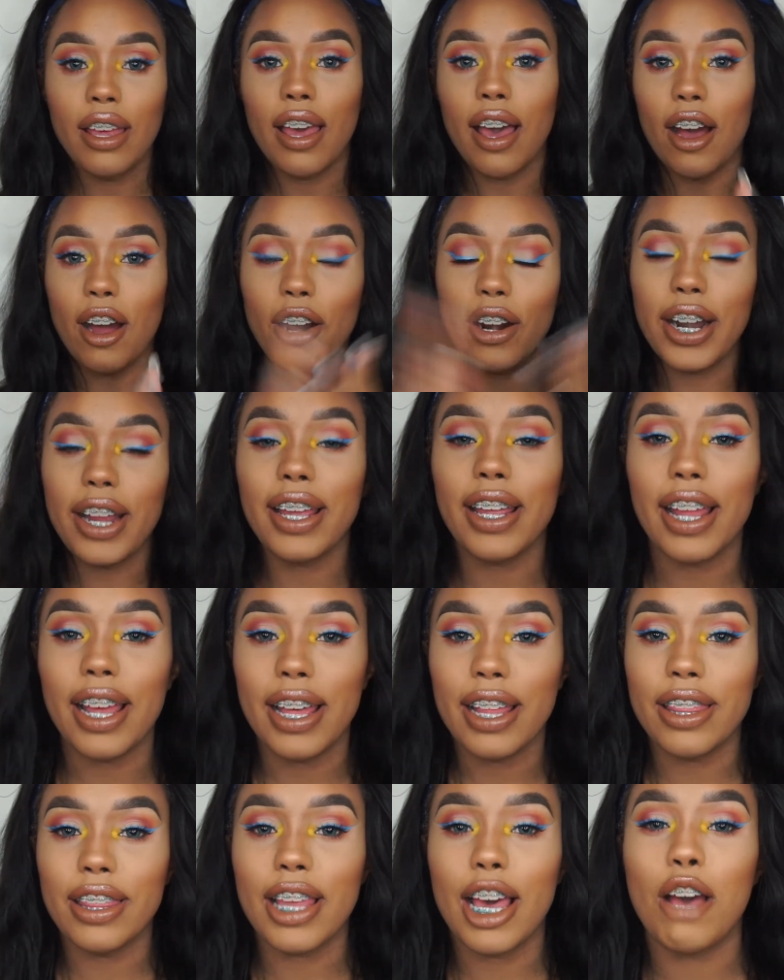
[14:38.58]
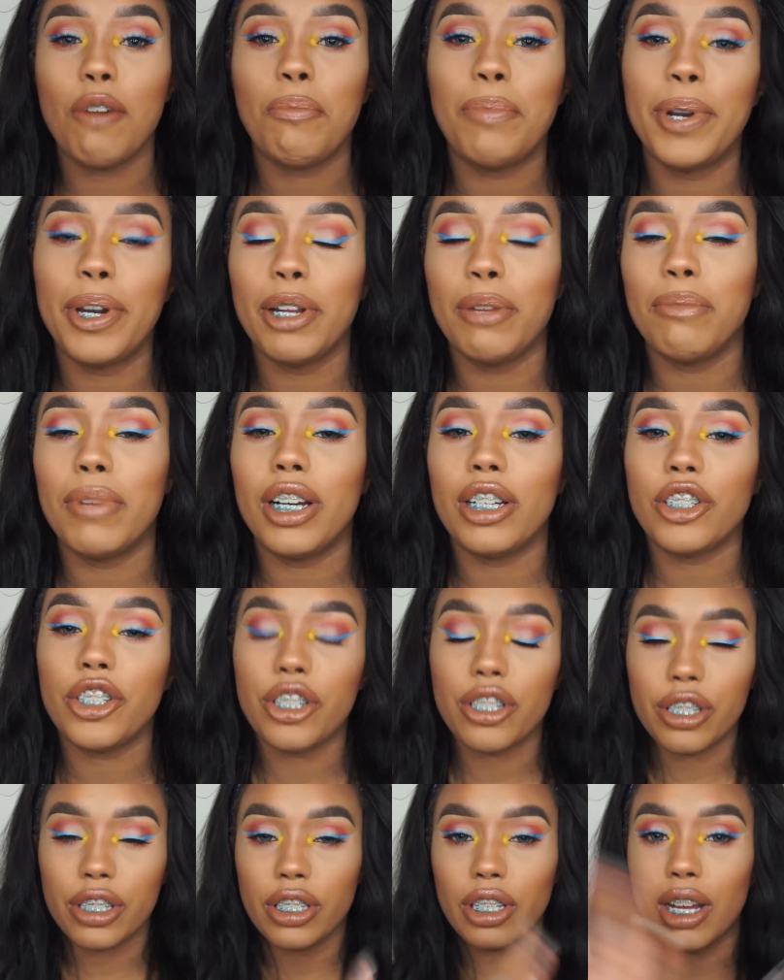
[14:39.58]
alright, and that pretty much
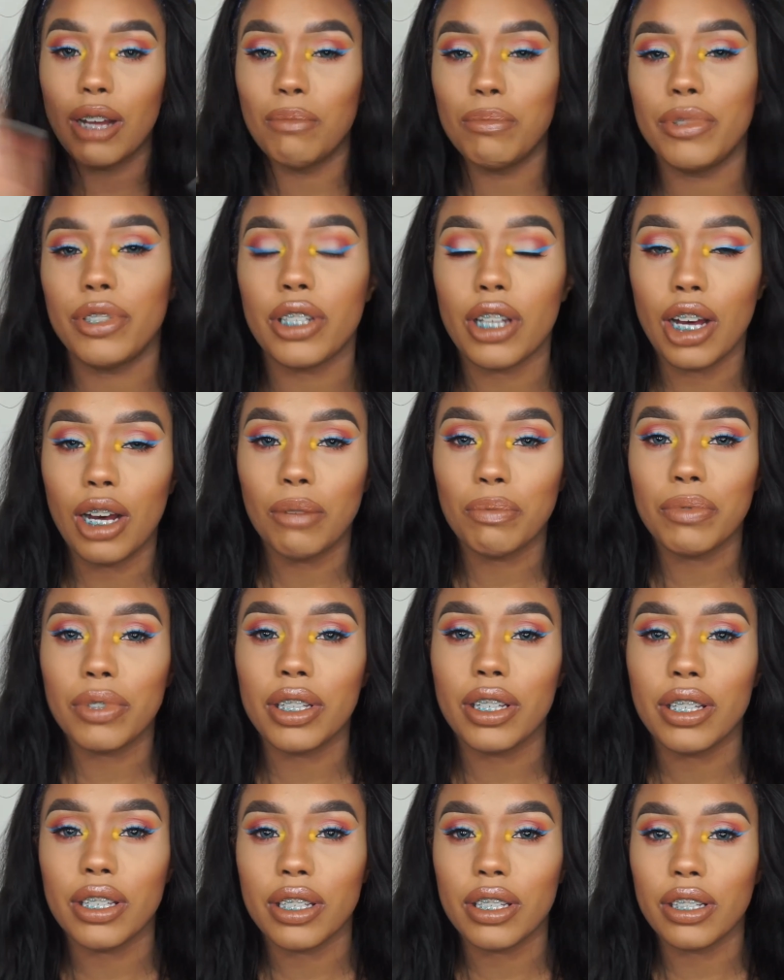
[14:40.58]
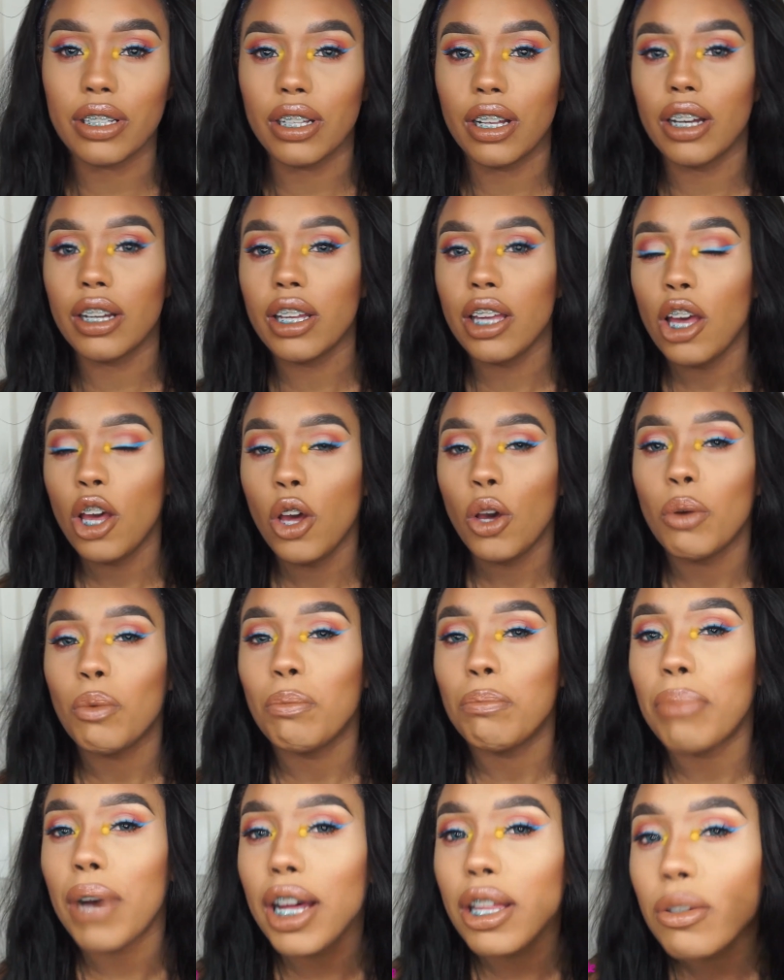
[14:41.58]
sums up this look.
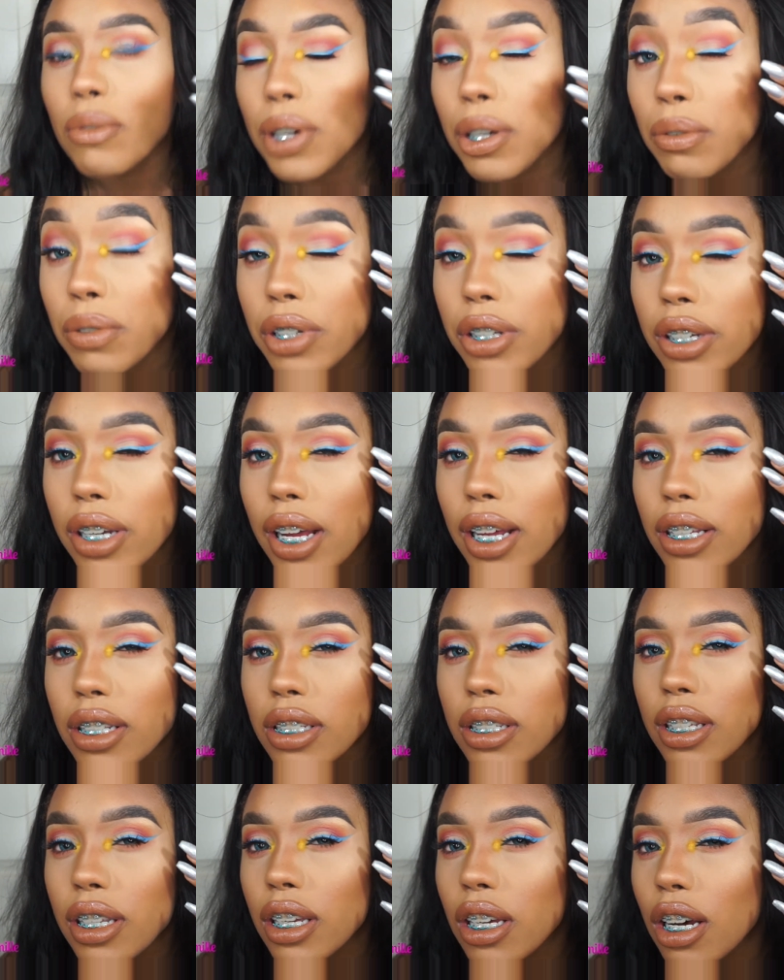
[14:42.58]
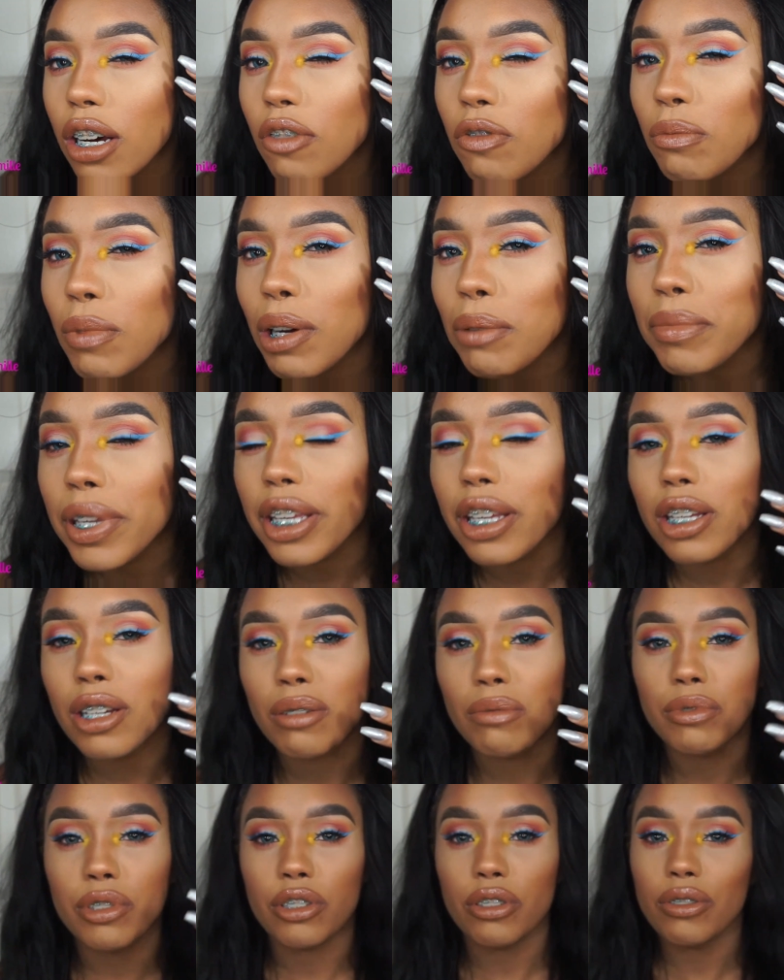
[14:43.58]
By the way, what do you guys think of my
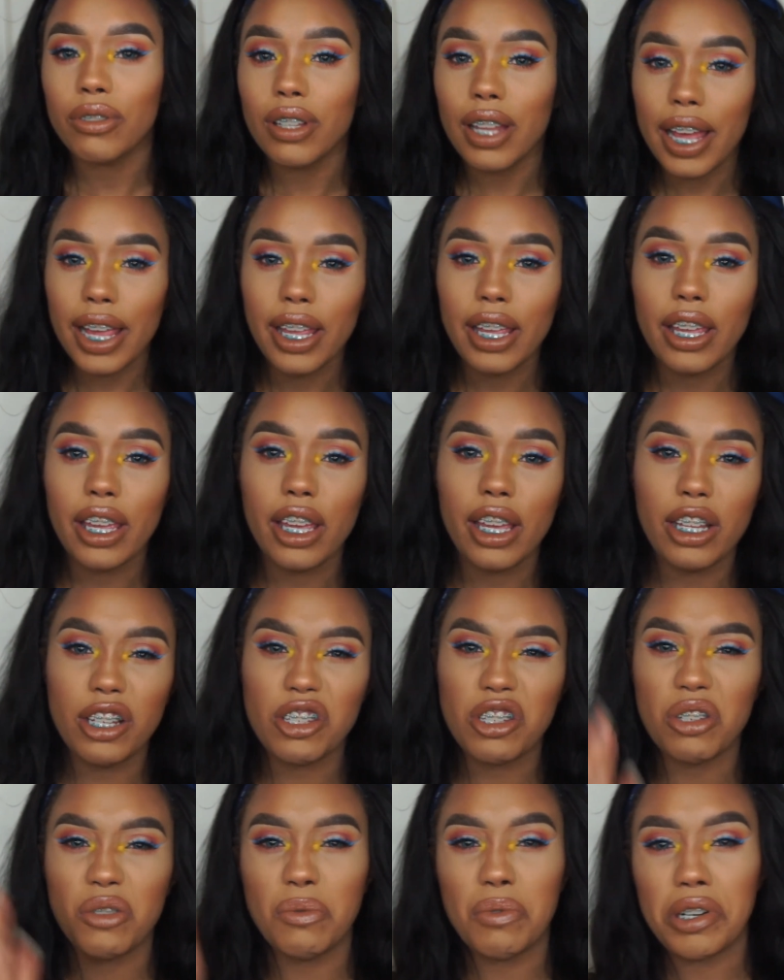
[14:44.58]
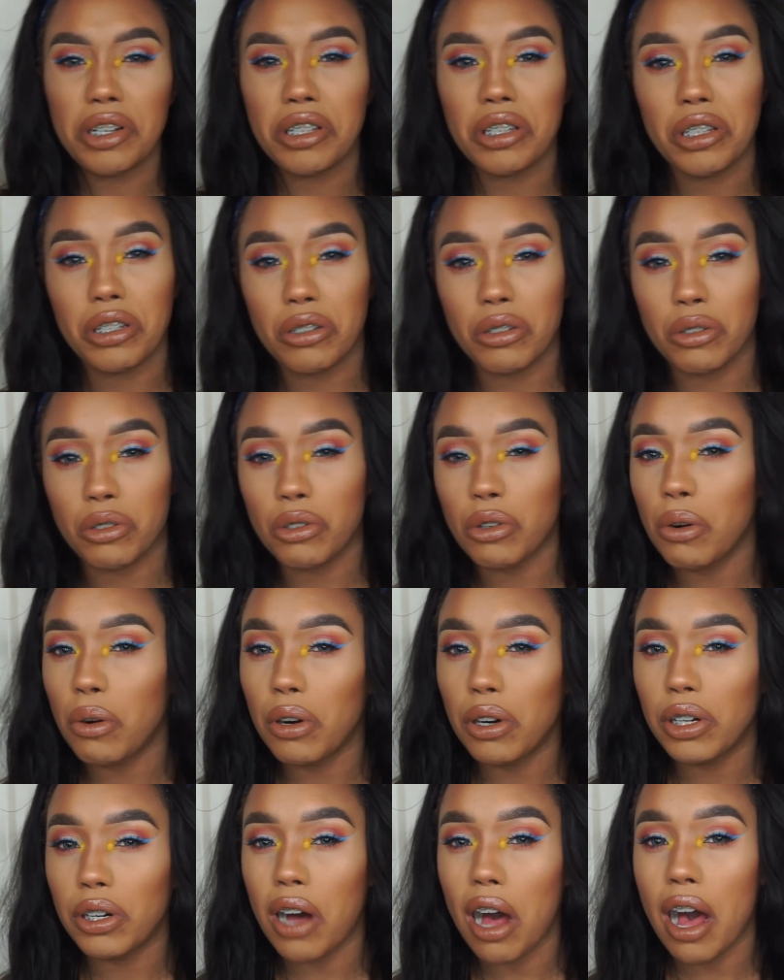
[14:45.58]
makeup? Do you like it? Do you want to see a
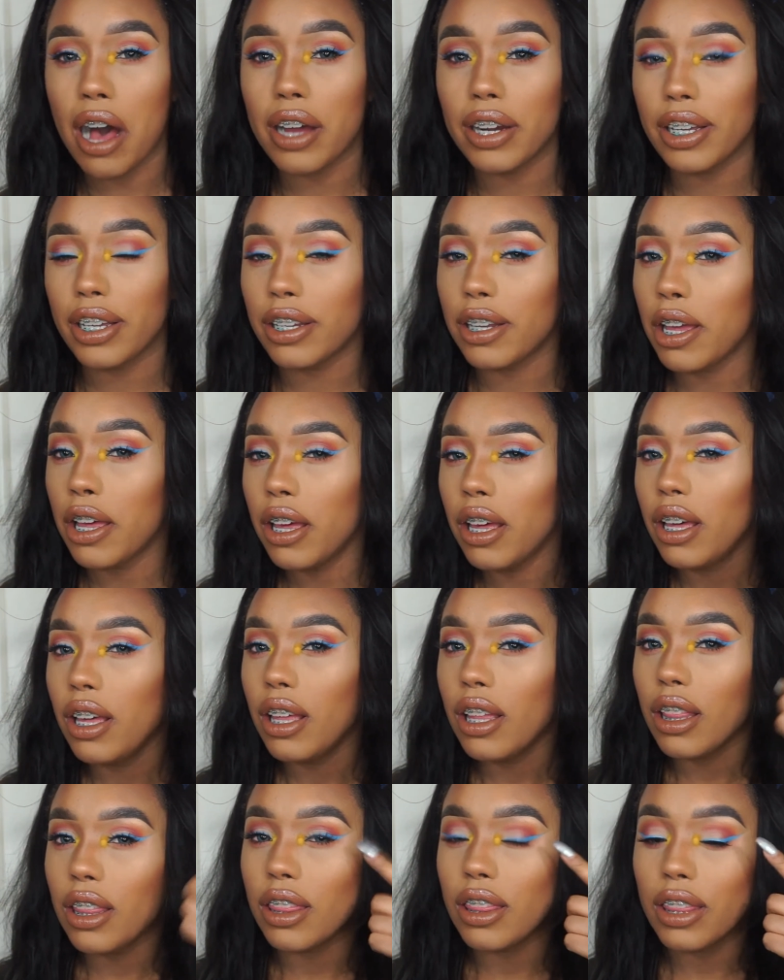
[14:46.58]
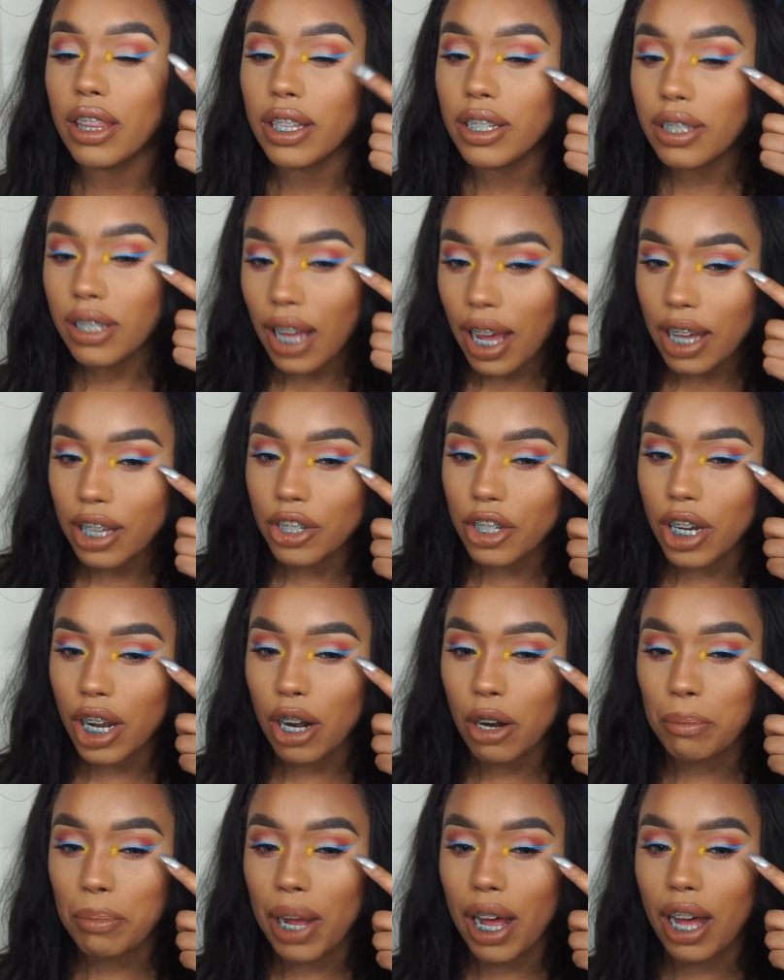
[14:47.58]
tutorial on it? This
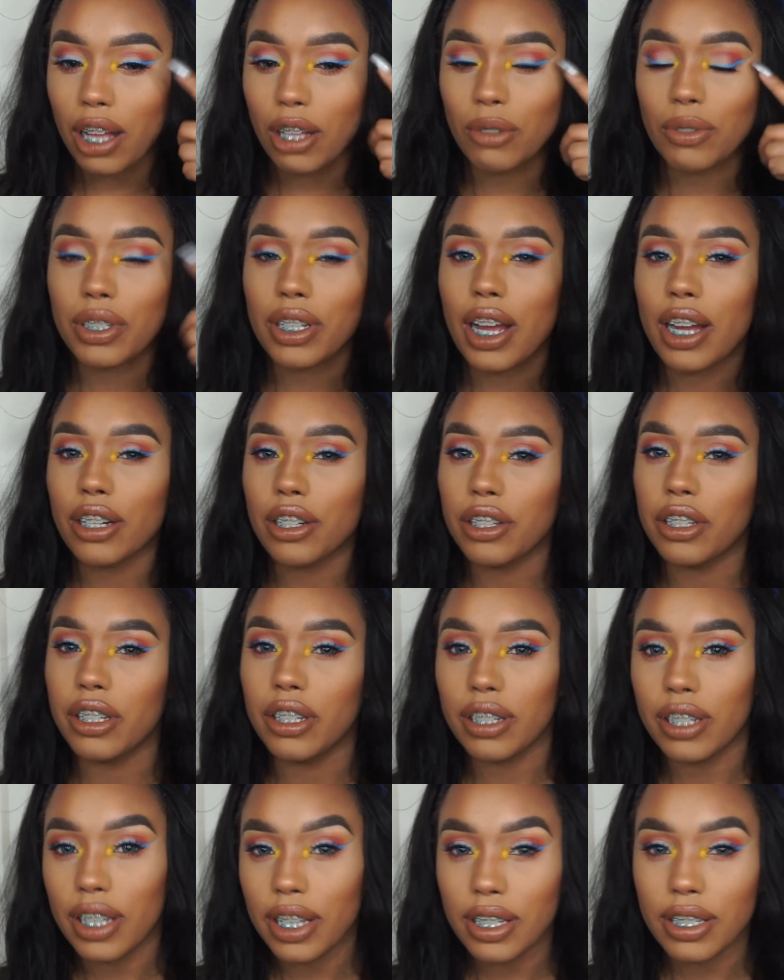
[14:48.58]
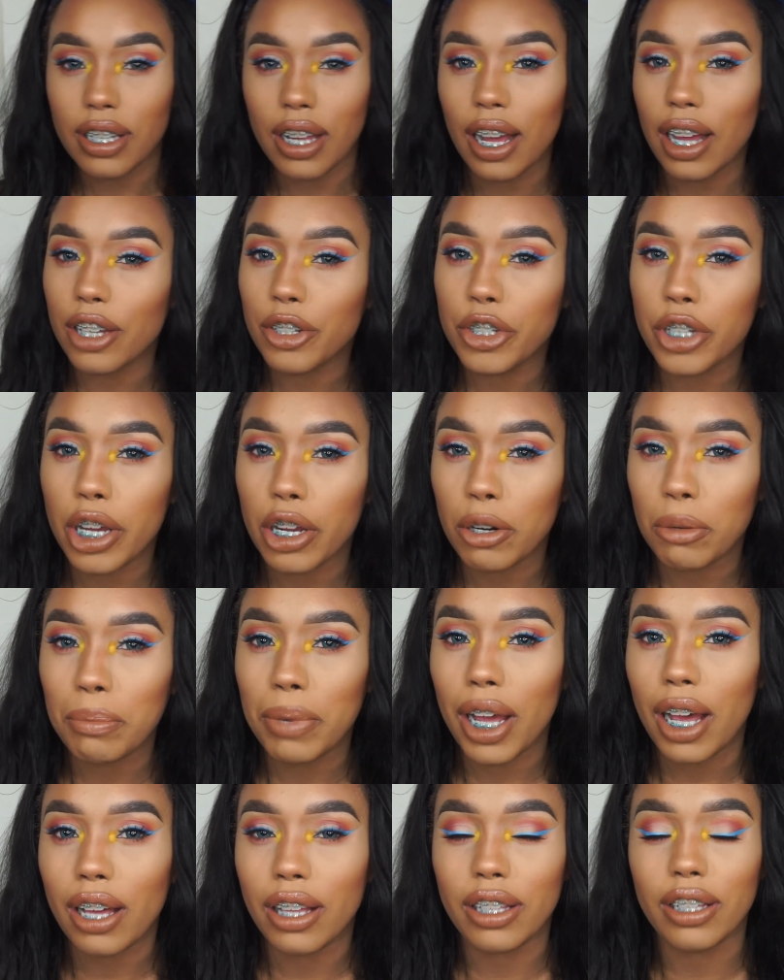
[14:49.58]
eyeshadow palette was actually a NYX eyeshadow
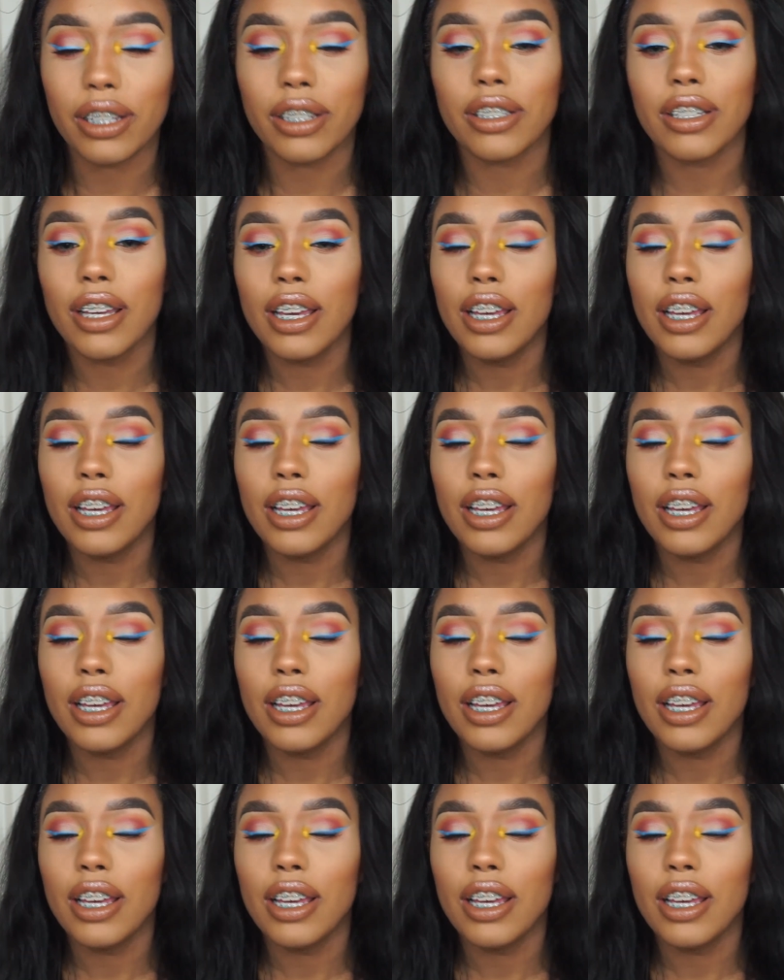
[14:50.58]
palette.